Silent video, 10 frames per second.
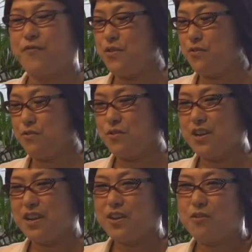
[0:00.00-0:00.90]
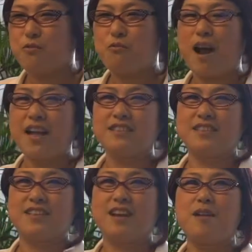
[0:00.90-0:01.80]
of you who want
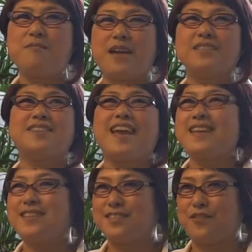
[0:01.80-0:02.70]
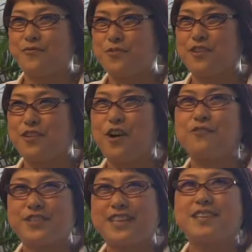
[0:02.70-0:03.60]
to come and taste the food
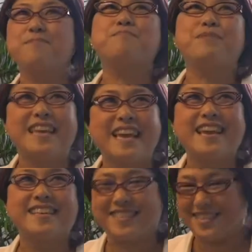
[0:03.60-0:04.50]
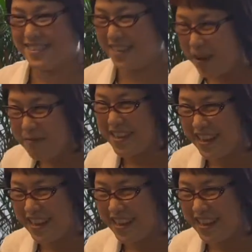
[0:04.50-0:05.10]
of Jason, please come